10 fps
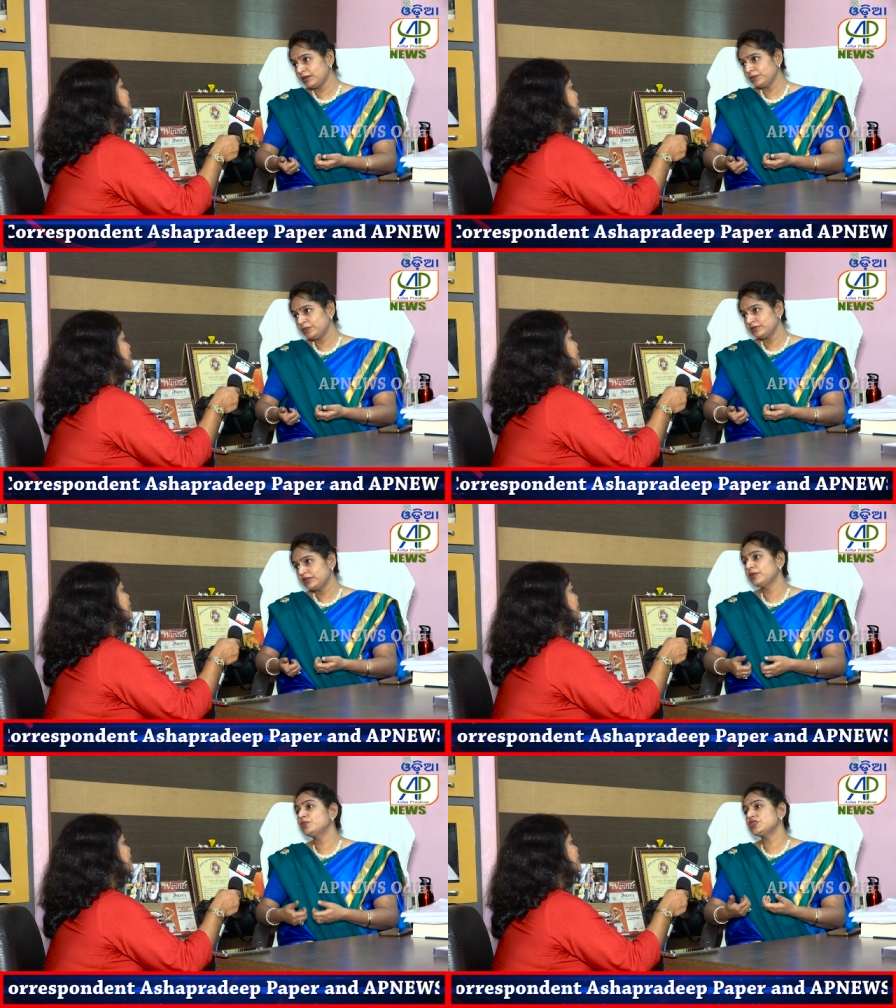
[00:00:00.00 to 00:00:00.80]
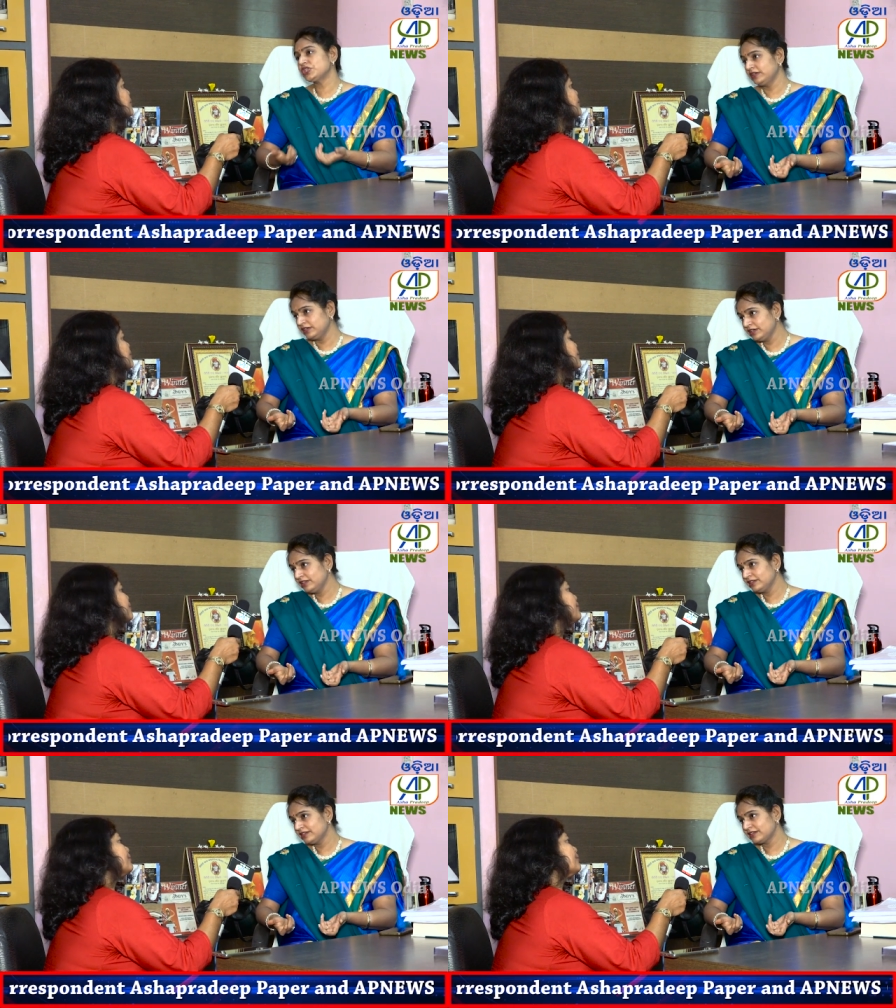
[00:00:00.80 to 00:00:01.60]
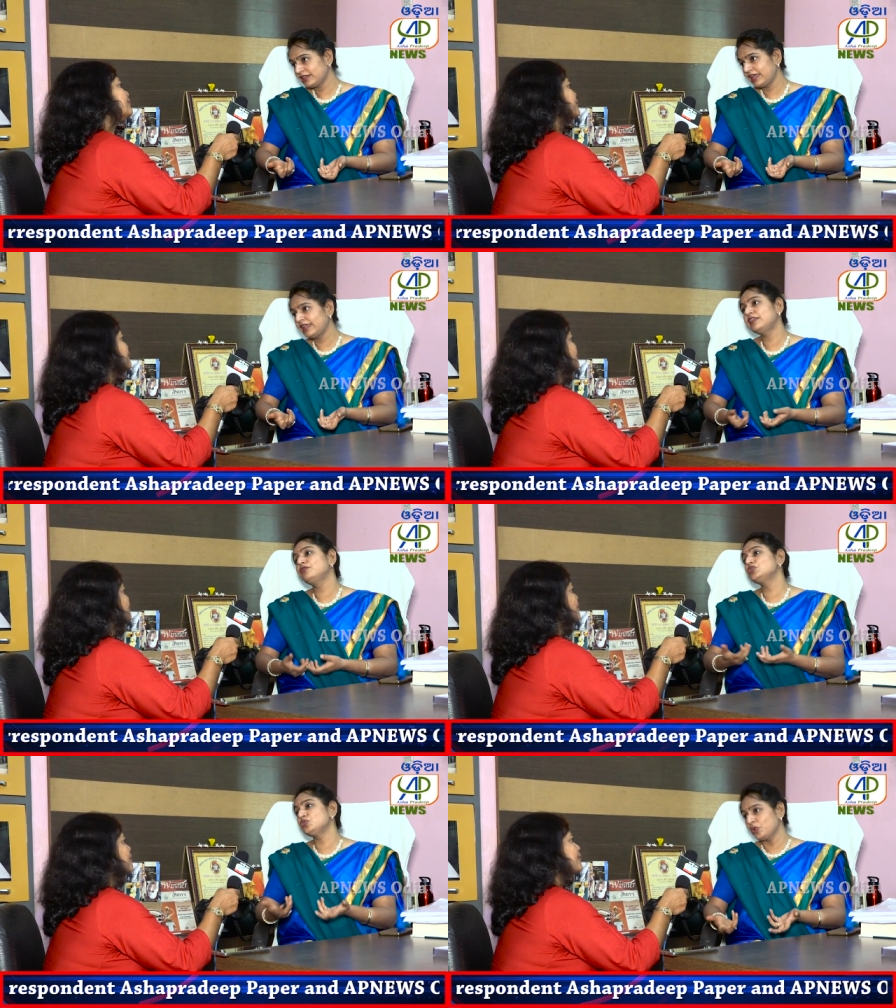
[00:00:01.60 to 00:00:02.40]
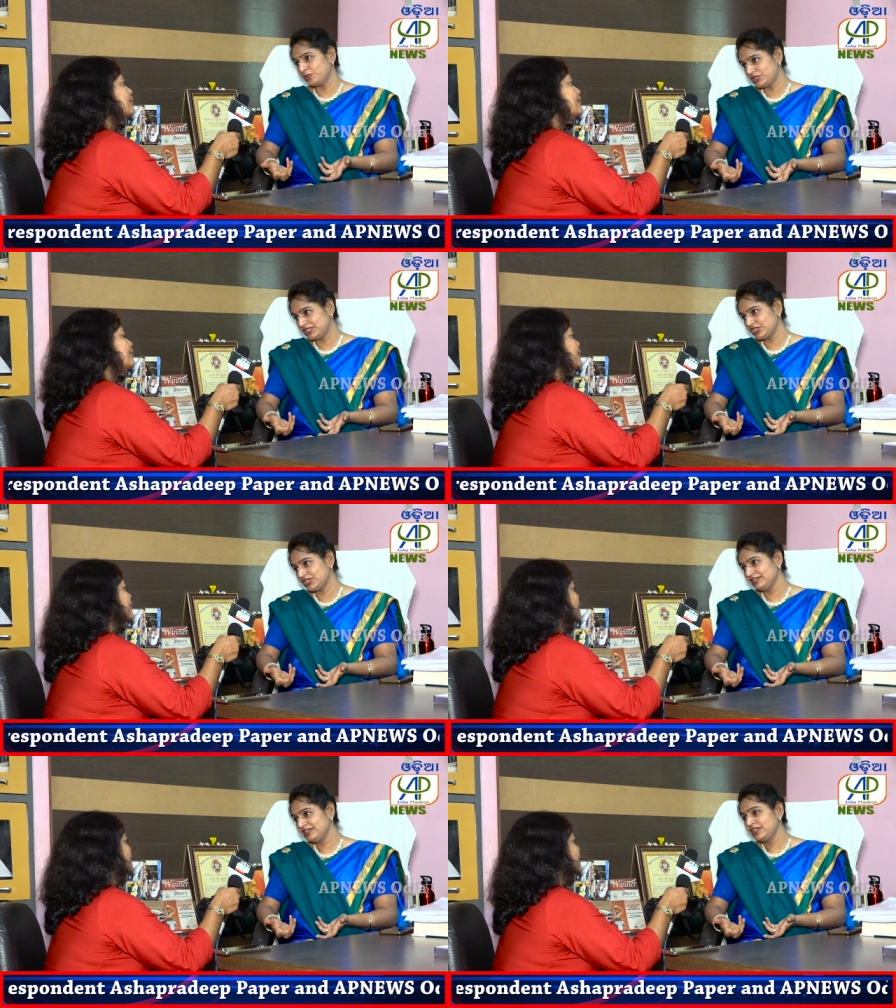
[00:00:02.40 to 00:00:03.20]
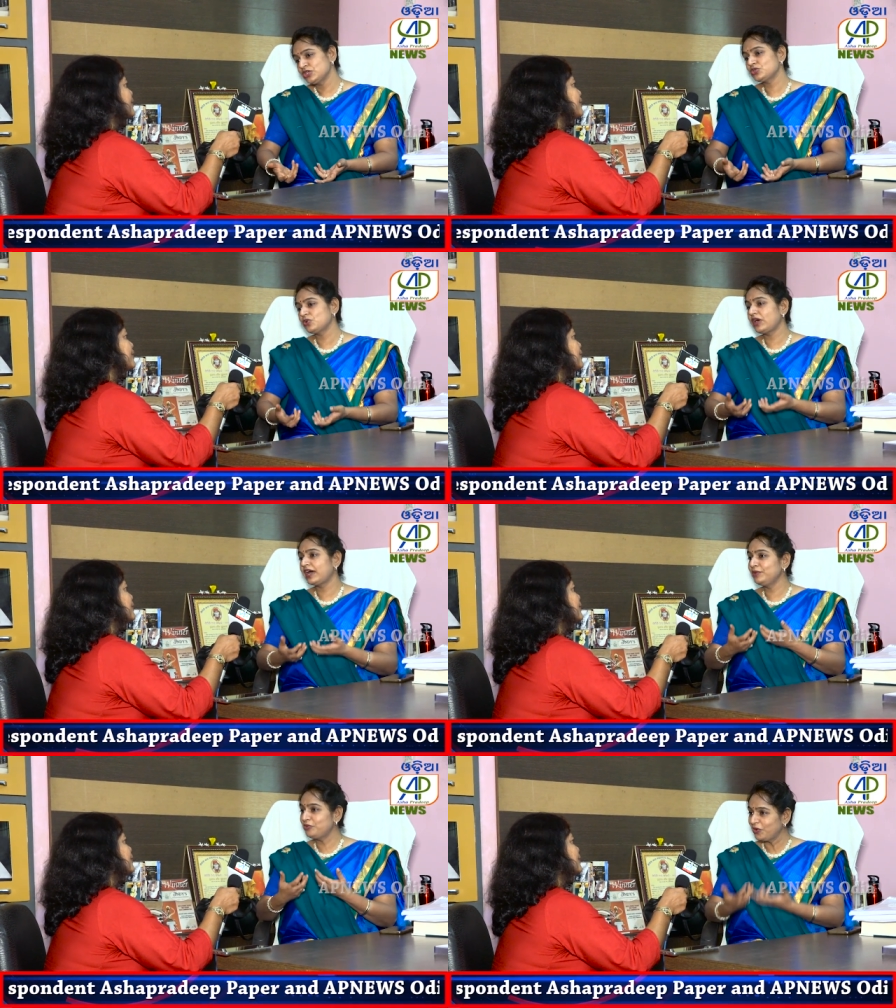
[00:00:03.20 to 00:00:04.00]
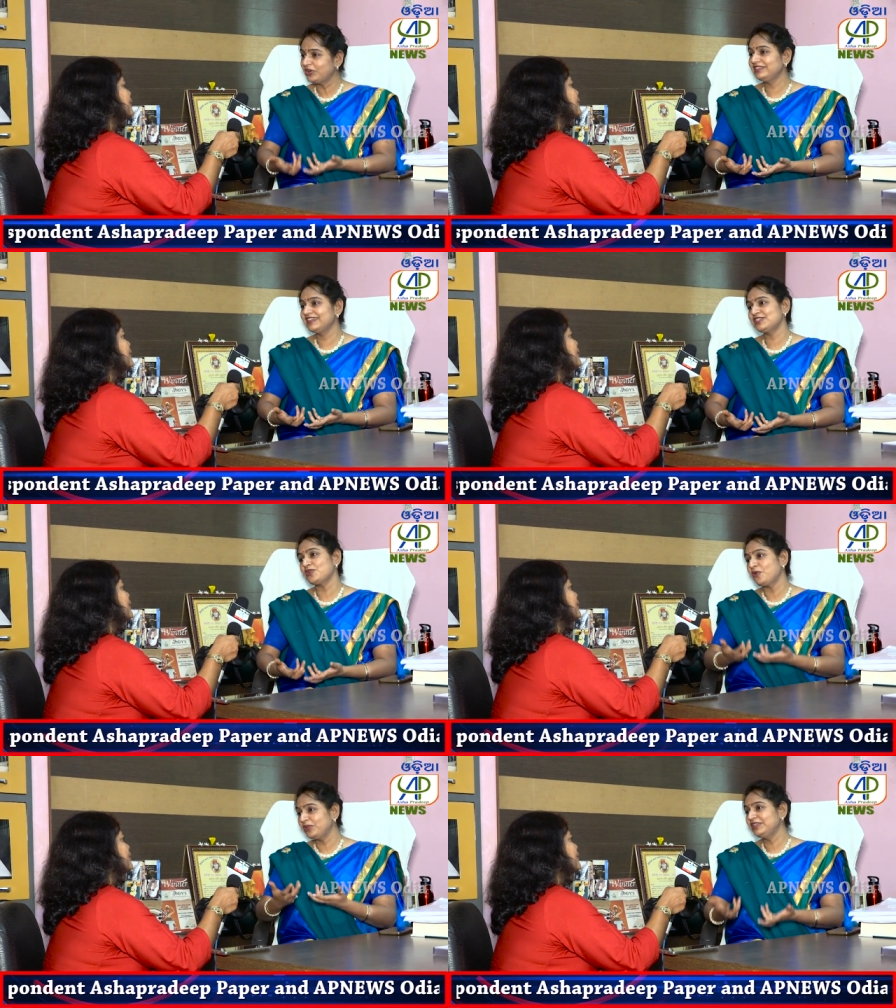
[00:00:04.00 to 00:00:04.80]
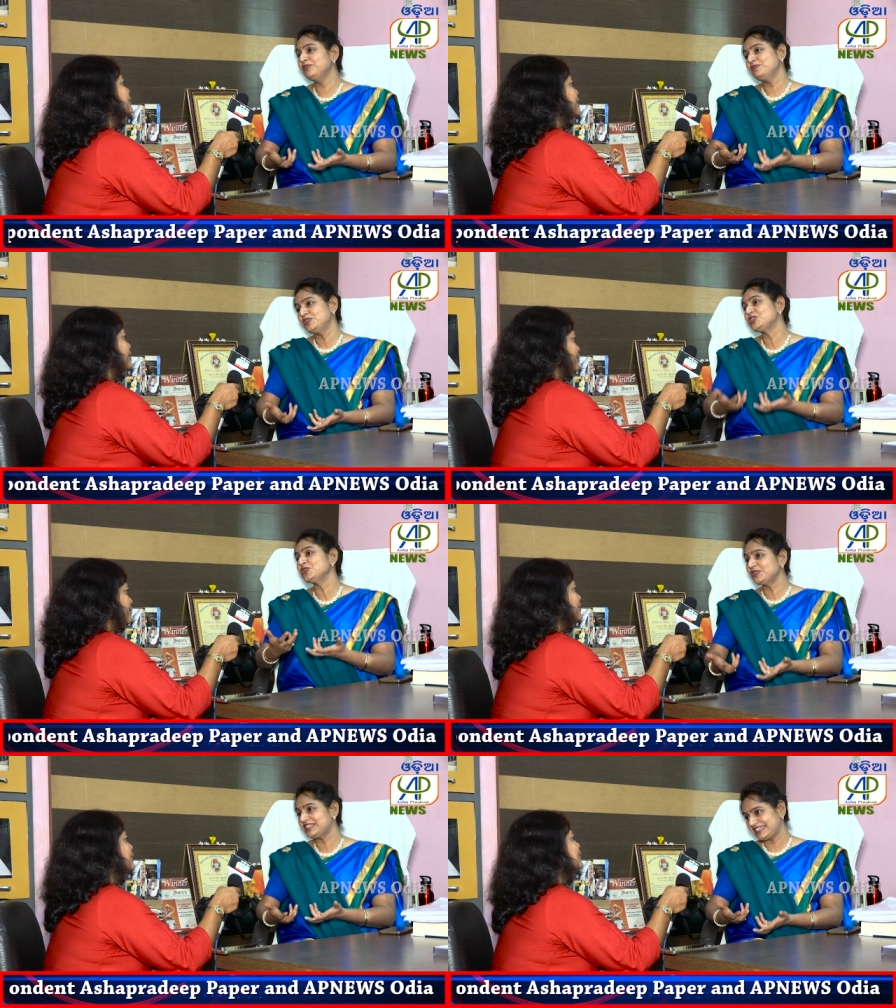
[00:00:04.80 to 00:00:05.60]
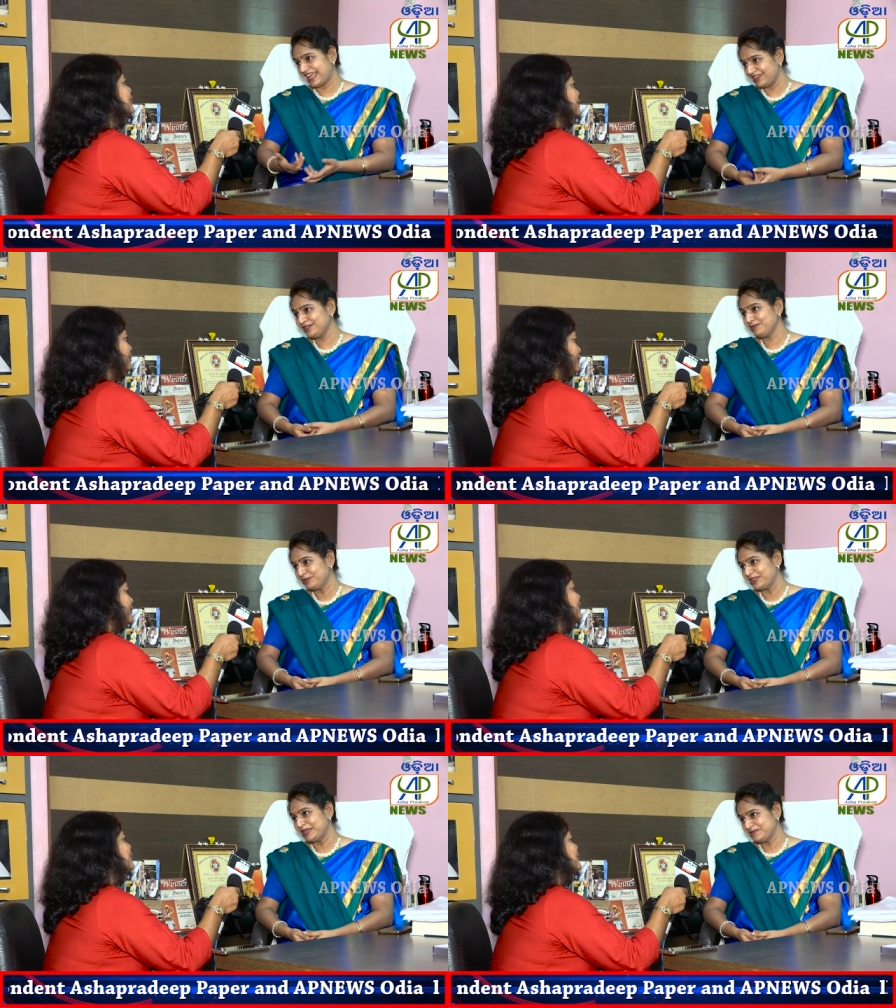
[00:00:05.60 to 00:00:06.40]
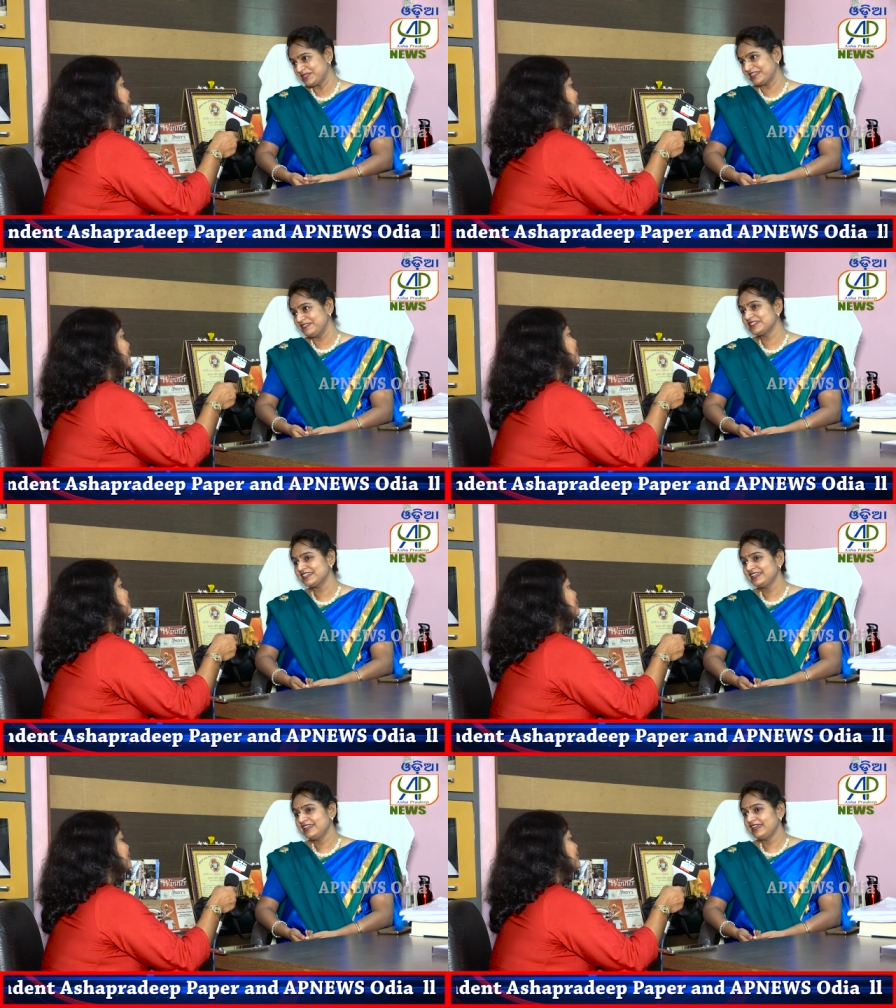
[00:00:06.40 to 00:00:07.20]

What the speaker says: up, I was heard and there was no opposition. So I want that all the women should stand up for themselves.